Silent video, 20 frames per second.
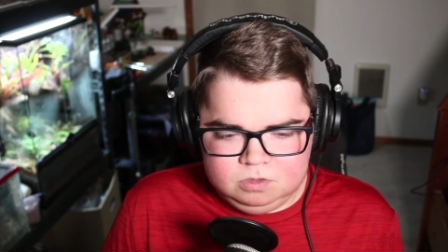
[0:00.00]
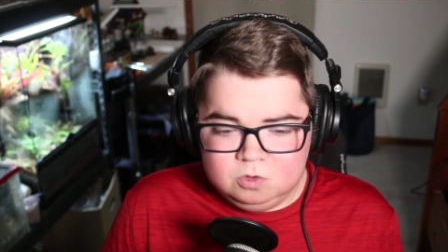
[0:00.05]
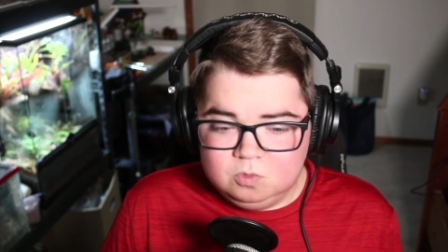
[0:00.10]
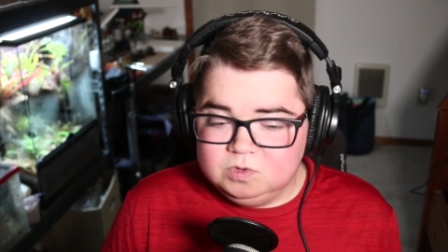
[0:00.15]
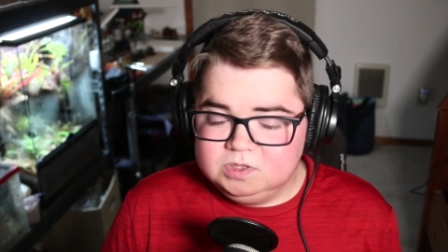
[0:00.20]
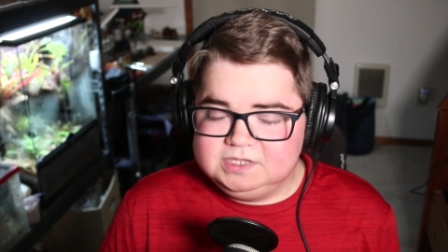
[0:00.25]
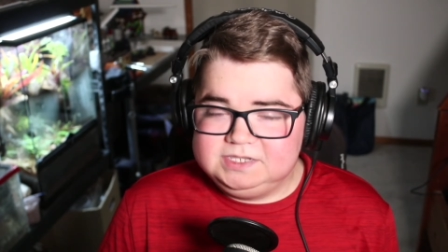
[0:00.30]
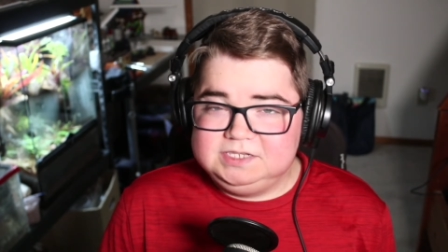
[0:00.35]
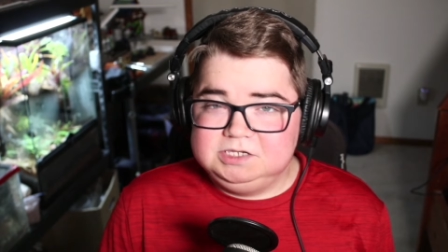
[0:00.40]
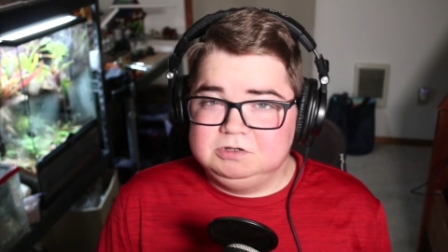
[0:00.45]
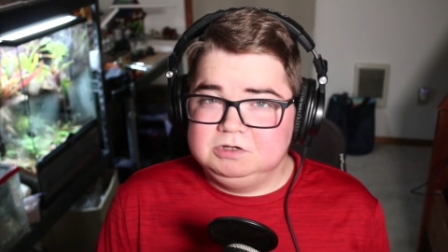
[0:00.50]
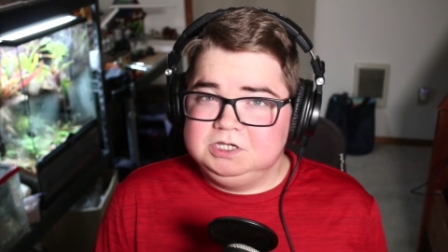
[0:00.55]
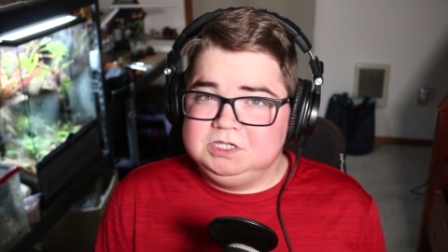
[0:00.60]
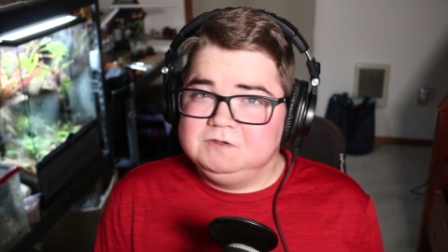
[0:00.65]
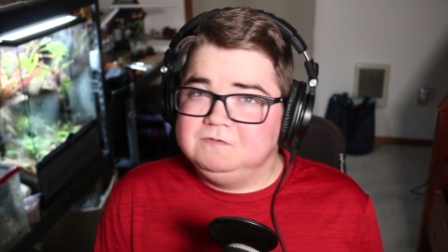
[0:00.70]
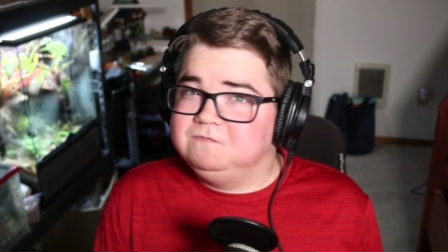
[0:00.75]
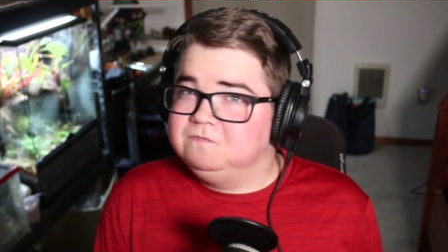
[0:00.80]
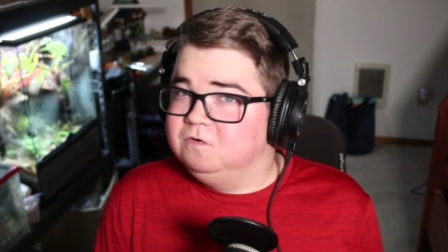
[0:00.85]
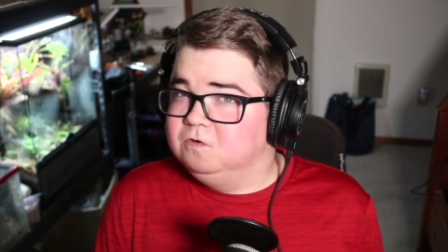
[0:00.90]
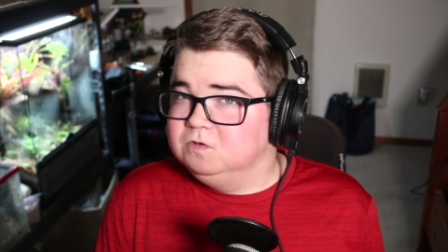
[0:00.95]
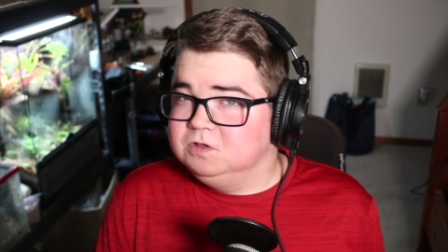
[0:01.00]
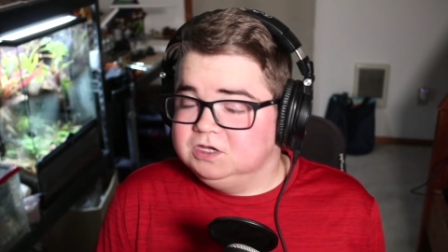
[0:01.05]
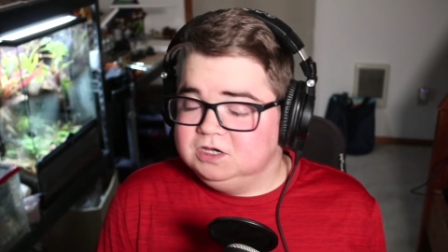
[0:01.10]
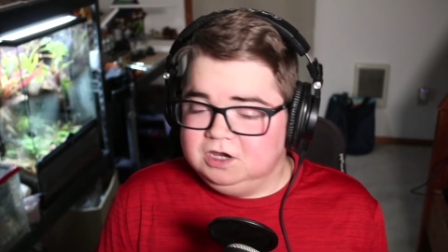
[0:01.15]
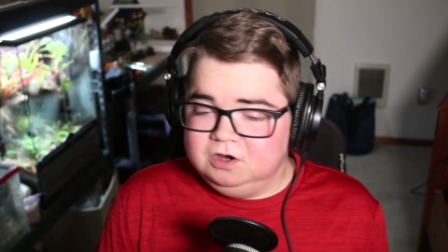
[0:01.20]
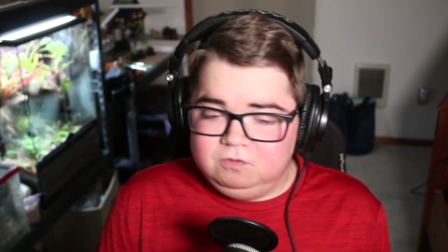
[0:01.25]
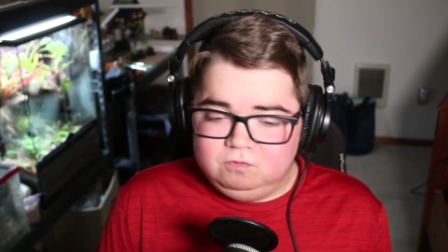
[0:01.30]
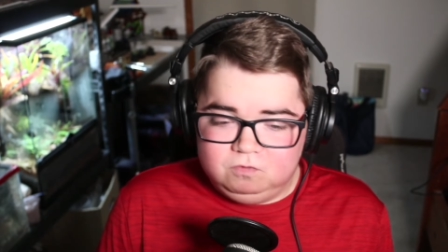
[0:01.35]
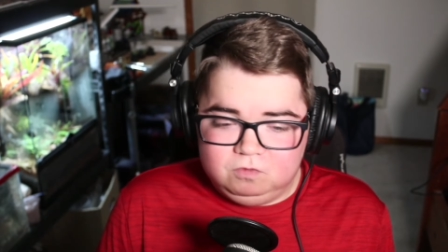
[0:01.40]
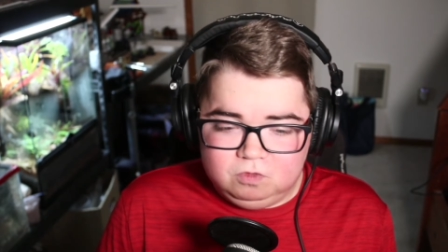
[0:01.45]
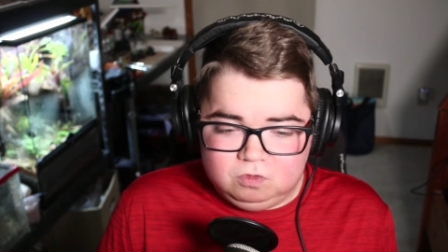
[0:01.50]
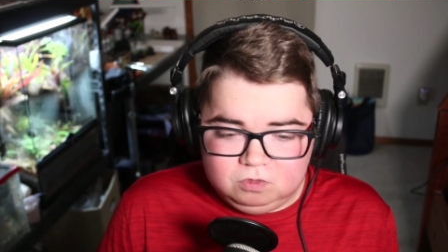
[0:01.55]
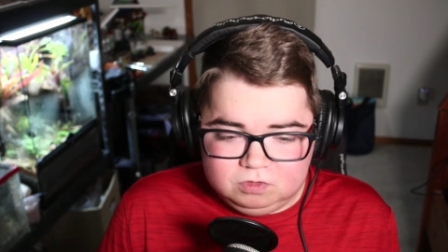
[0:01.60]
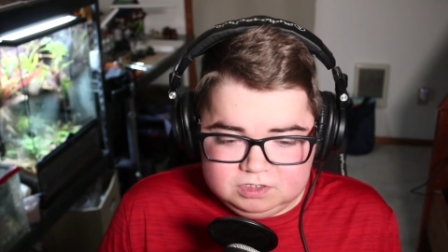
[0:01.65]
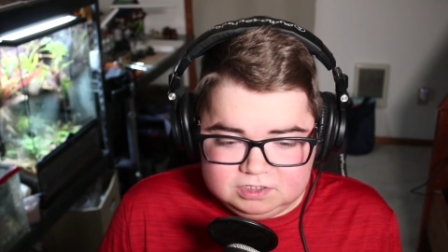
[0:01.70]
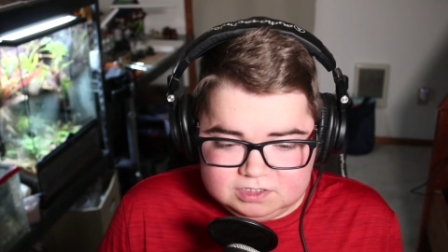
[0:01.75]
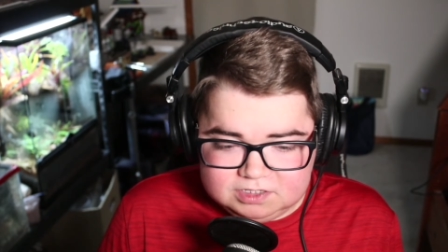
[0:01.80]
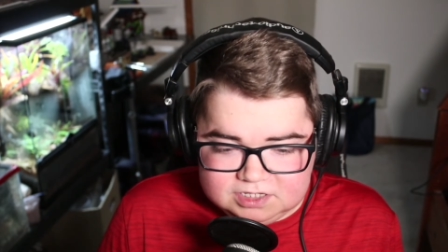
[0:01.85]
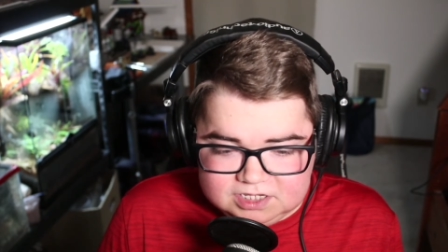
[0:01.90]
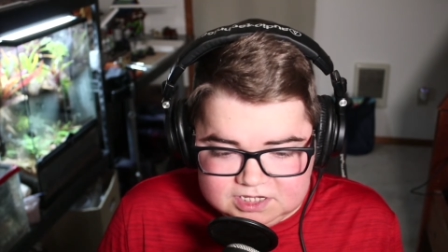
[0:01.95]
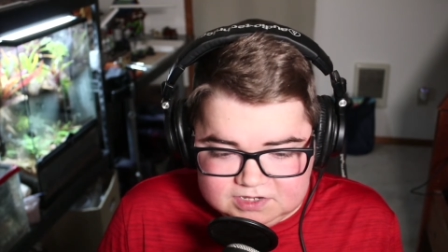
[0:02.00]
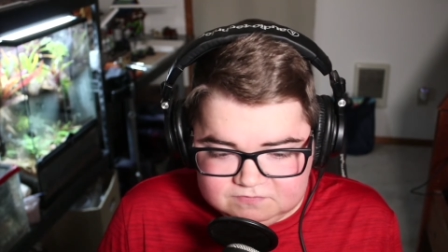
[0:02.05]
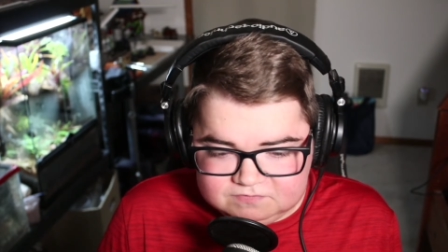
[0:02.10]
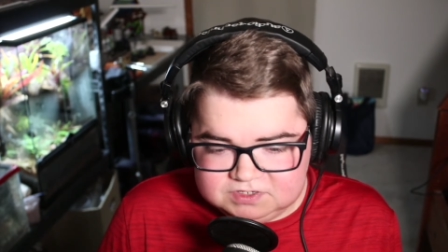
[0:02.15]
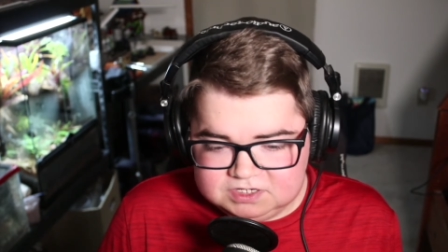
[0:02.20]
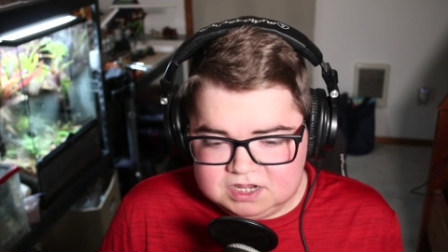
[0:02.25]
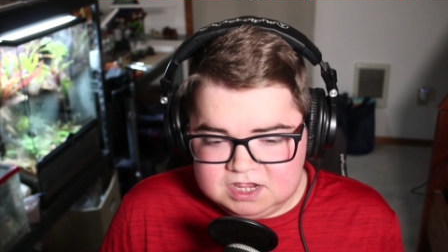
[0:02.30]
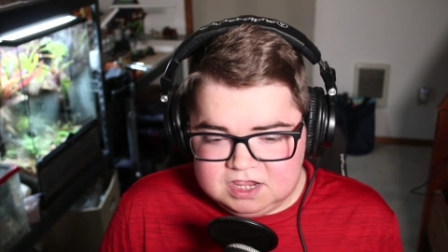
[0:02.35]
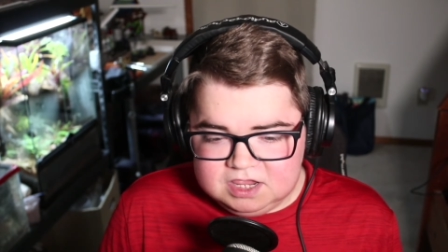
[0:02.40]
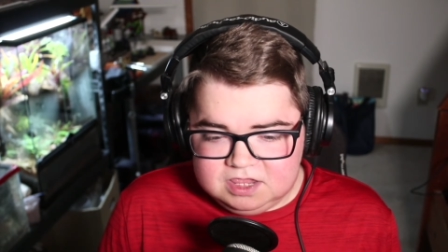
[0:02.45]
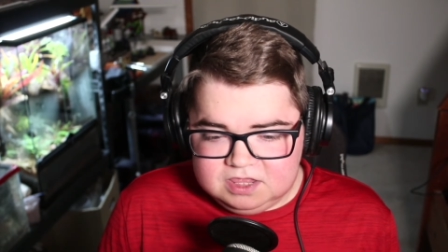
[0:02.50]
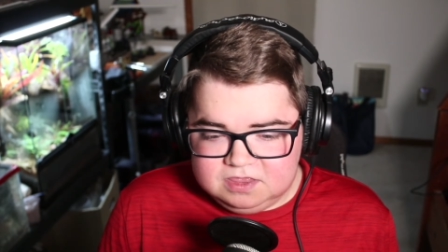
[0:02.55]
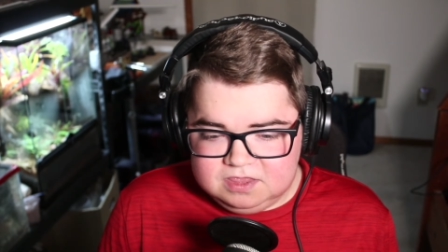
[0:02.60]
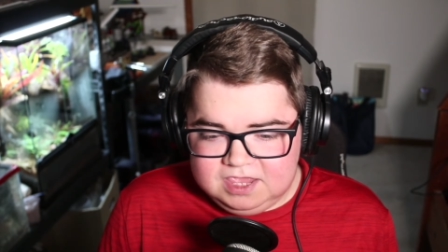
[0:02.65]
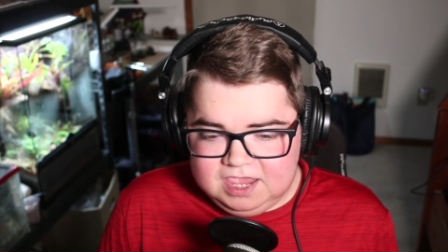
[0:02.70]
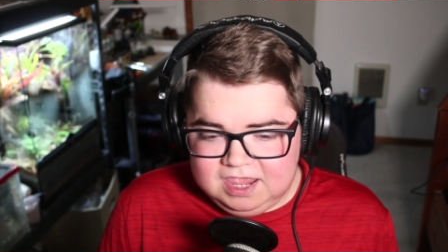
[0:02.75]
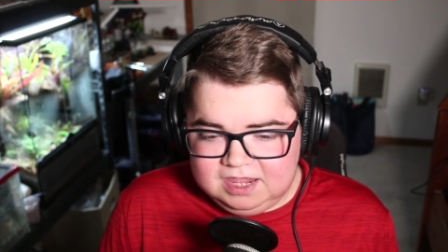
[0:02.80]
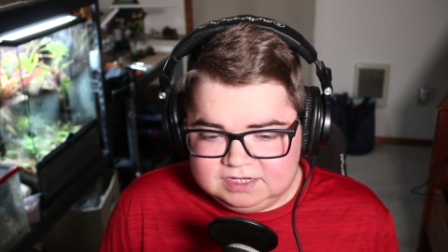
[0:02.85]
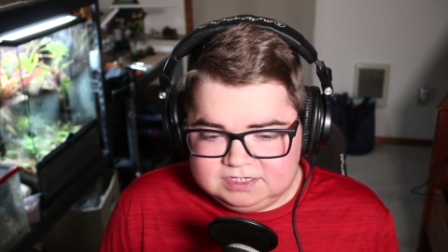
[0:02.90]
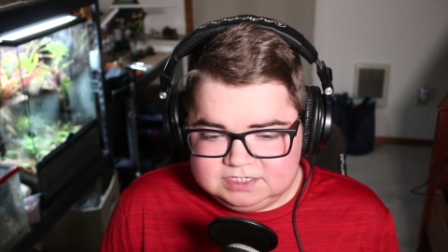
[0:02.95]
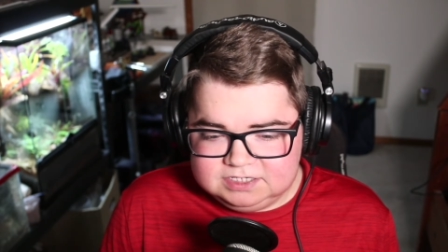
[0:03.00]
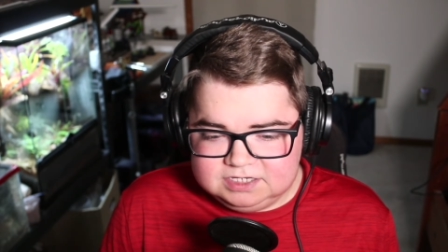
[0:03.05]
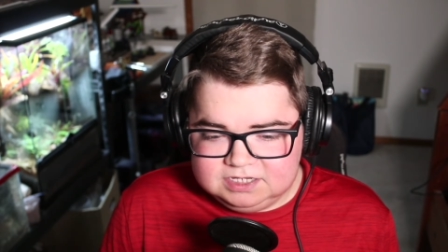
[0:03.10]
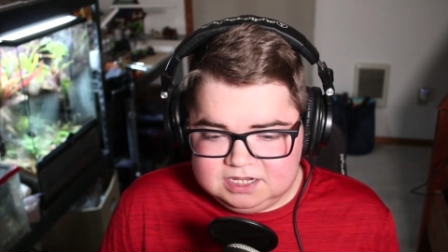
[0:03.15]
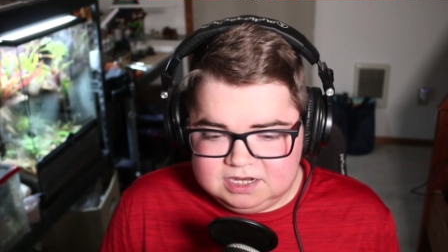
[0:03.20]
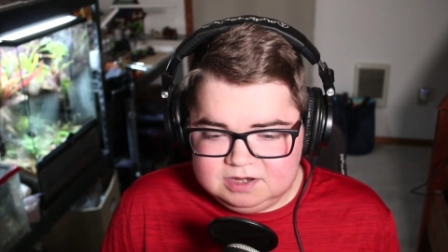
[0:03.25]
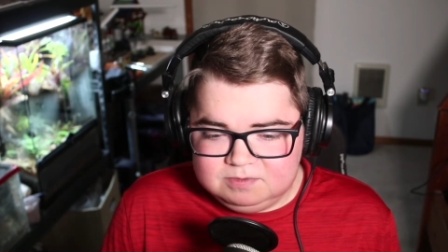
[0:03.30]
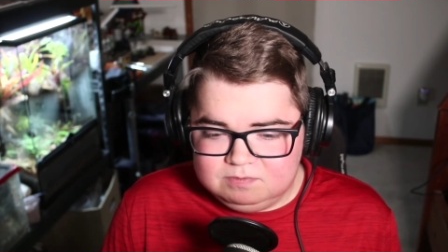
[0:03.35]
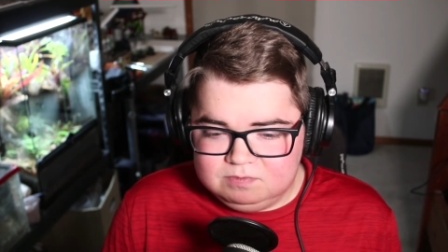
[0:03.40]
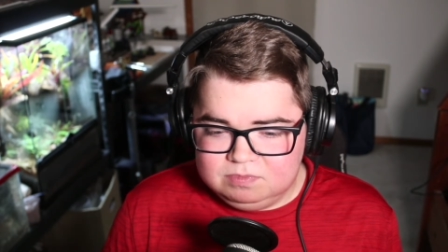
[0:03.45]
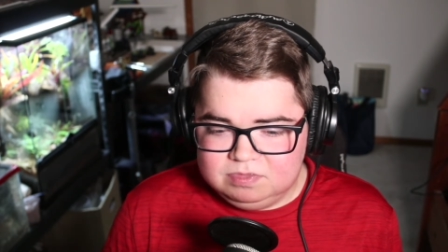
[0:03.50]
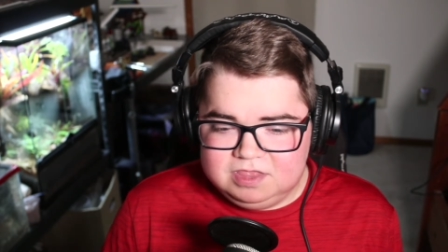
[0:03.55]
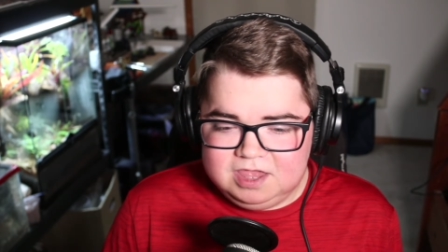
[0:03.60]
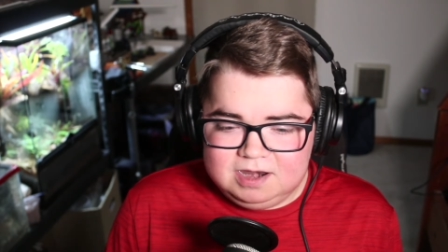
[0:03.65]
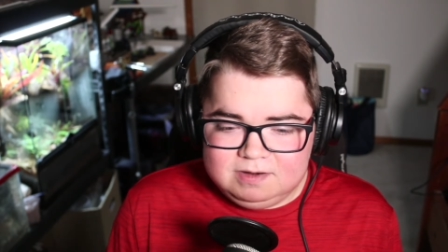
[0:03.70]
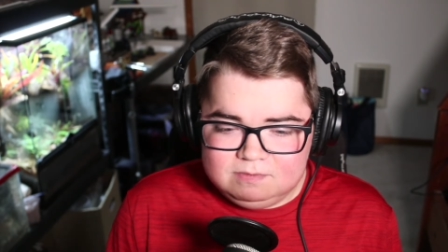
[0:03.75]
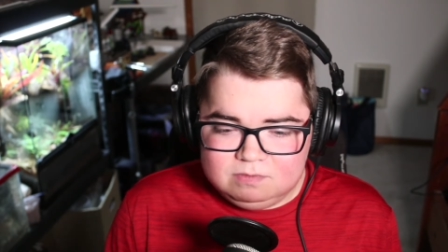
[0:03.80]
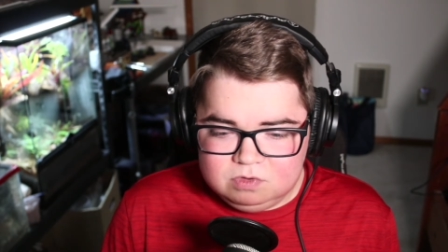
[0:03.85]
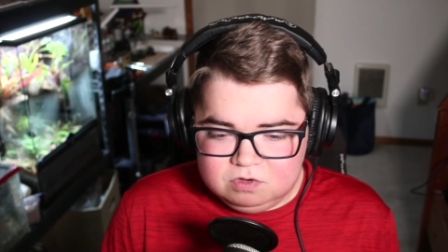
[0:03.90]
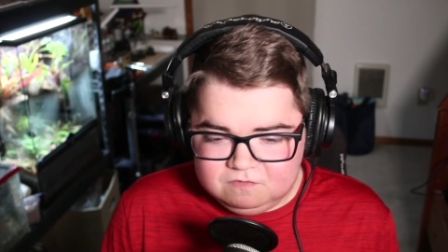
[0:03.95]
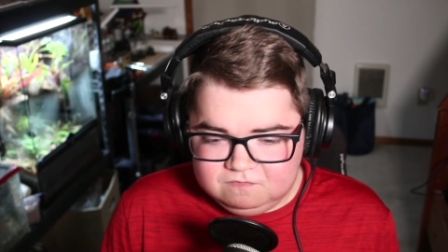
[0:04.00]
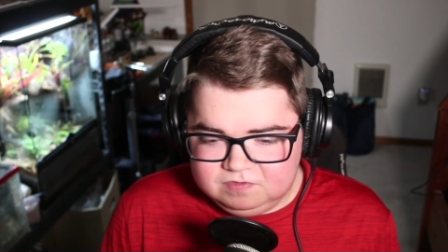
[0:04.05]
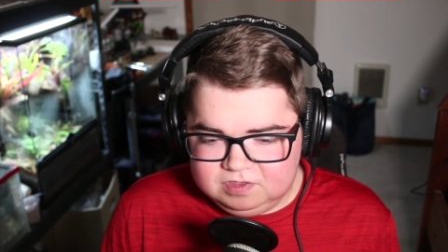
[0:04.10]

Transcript: With a series of folded and rolled leaves, the ants can then move the